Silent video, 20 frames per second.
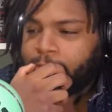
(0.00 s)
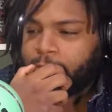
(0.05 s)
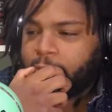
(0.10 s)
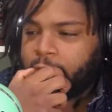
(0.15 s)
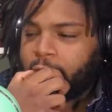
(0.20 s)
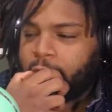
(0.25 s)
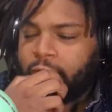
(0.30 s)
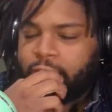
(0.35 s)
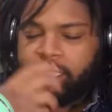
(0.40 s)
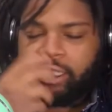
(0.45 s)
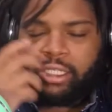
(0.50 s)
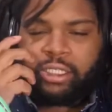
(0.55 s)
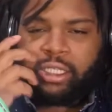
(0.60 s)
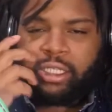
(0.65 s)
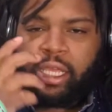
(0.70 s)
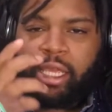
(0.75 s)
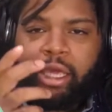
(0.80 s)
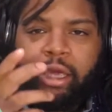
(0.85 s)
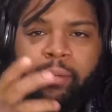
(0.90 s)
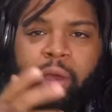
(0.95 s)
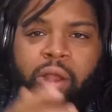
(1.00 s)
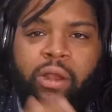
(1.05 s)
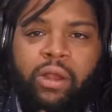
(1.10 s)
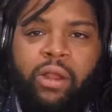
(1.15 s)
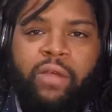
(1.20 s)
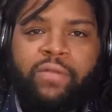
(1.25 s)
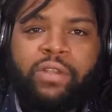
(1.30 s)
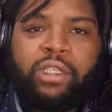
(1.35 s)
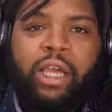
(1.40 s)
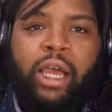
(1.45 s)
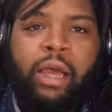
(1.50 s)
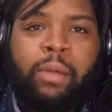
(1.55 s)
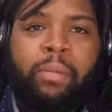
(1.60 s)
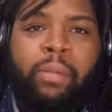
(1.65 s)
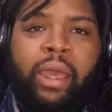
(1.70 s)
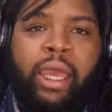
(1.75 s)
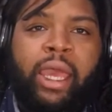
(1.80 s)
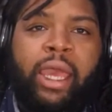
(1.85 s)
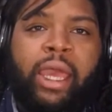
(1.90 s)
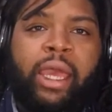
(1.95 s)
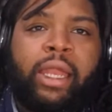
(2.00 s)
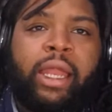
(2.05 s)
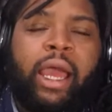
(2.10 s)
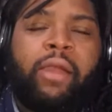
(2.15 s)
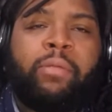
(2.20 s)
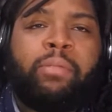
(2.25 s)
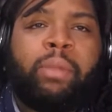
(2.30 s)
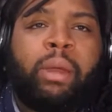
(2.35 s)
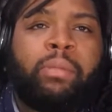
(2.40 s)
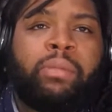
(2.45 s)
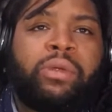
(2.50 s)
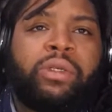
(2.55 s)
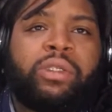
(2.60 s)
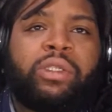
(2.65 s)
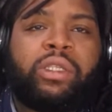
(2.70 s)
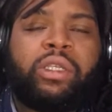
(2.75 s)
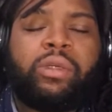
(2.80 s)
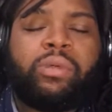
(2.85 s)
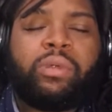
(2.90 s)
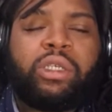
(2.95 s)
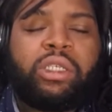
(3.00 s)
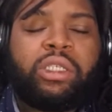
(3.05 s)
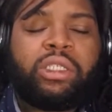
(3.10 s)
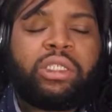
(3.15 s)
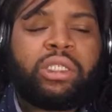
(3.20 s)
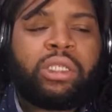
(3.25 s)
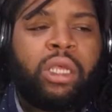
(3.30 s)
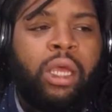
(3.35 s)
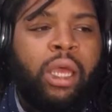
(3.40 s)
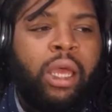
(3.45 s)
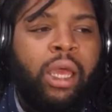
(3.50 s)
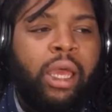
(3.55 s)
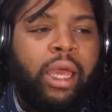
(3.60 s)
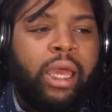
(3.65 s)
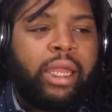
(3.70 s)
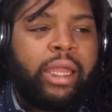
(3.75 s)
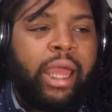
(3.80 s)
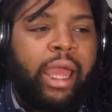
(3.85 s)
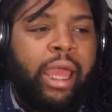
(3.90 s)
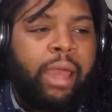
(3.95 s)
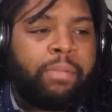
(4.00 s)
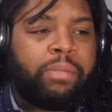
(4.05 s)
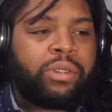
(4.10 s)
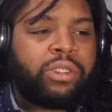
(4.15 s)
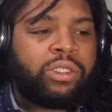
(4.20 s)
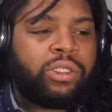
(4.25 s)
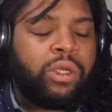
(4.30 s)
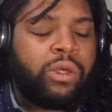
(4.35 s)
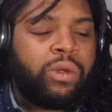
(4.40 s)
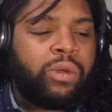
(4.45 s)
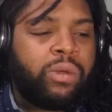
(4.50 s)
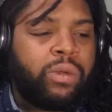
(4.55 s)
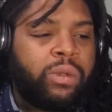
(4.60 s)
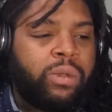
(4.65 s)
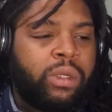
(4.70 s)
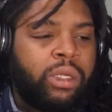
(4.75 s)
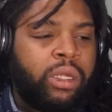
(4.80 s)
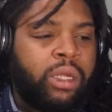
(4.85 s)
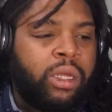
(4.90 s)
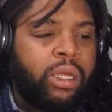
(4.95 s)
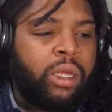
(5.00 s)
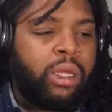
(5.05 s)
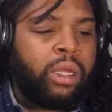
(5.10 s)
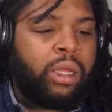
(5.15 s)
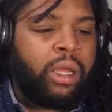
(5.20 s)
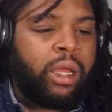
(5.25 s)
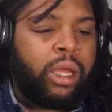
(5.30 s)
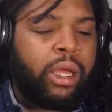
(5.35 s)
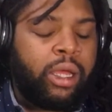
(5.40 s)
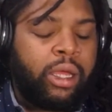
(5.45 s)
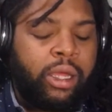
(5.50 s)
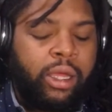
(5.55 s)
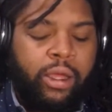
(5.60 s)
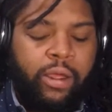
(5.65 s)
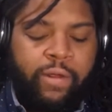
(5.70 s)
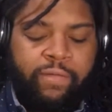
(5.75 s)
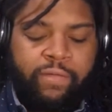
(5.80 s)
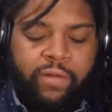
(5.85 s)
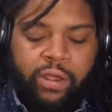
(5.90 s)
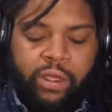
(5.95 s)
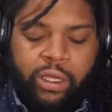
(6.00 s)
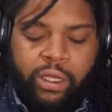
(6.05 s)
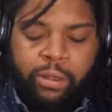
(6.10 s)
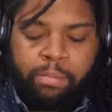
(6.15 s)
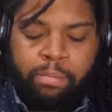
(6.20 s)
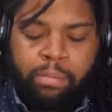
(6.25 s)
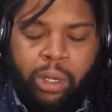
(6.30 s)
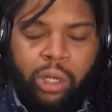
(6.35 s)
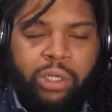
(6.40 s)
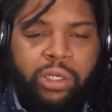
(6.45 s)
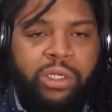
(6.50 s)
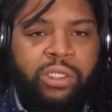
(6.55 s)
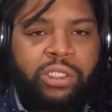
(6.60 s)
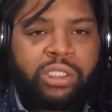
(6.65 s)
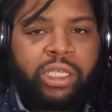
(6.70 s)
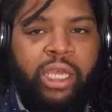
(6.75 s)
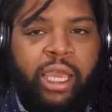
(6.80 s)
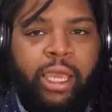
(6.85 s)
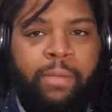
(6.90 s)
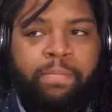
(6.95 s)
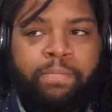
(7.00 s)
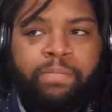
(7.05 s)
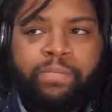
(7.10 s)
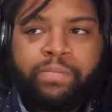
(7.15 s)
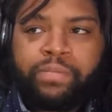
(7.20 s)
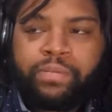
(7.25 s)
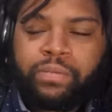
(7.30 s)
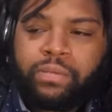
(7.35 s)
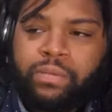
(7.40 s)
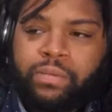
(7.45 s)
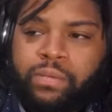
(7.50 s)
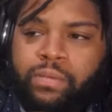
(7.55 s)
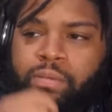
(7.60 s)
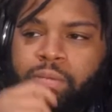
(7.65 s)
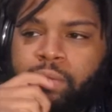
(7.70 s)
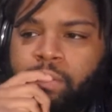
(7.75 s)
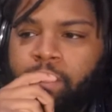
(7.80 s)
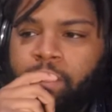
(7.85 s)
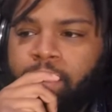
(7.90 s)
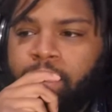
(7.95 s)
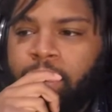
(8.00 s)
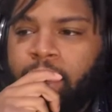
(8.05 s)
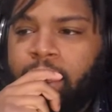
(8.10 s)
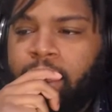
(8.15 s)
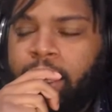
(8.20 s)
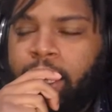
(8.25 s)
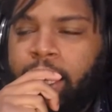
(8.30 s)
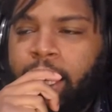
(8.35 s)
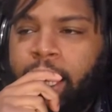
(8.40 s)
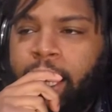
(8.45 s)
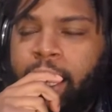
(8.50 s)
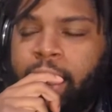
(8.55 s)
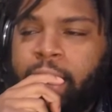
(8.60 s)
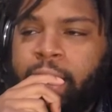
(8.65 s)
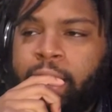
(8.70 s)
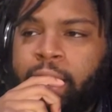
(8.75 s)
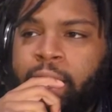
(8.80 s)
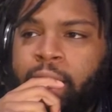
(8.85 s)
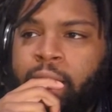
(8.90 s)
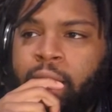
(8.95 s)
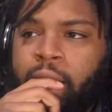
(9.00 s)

like just thinking about it off the top of my head. I remember there was an episode of Barker's game, and